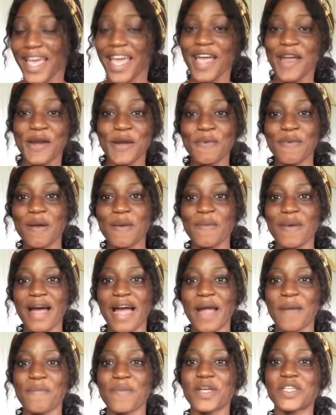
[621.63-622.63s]
Remember I
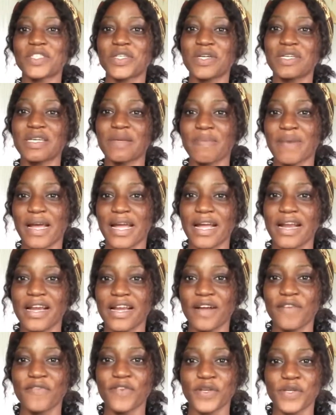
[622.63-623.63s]
mentioned in my earlier
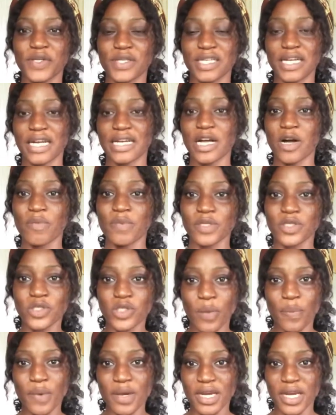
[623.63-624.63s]
video that I'll be
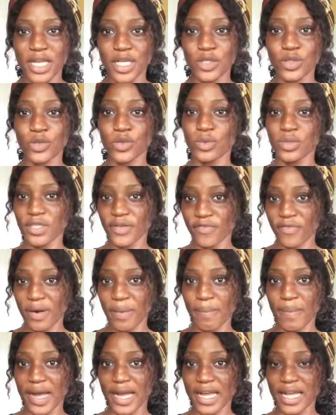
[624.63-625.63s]
stopping in 2 different
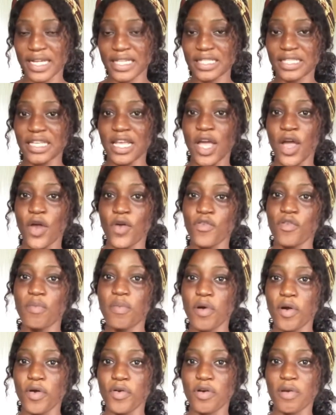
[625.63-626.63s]
markets,
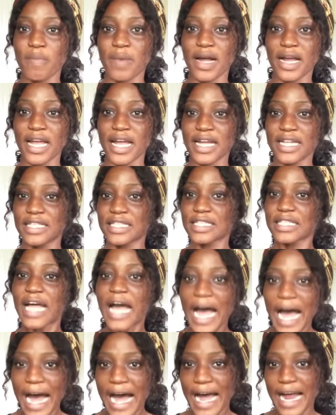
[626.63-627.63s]
Rumokoro market
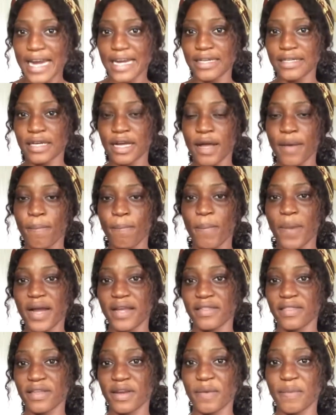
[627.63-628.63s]
and my
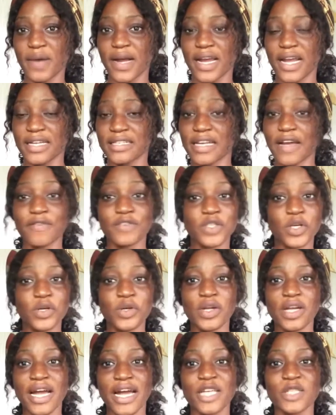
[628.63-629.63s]
3 markets. I've shown you
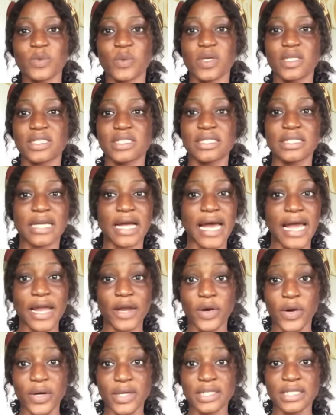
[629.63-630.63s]
guys what I
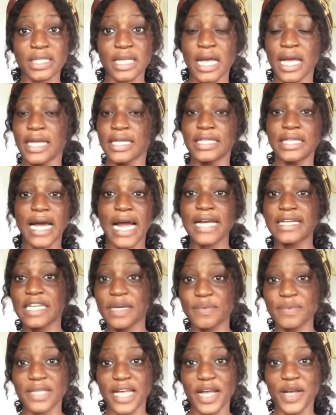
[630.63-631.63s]
got, the items
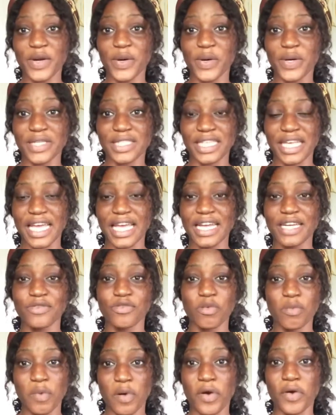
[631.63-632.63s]
I got in
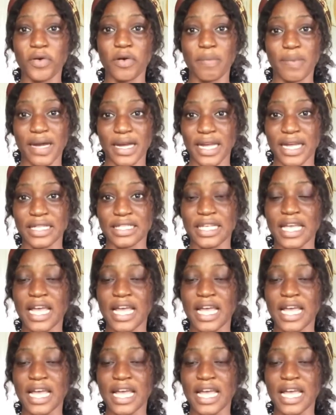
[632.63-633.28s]
Rumokoro market.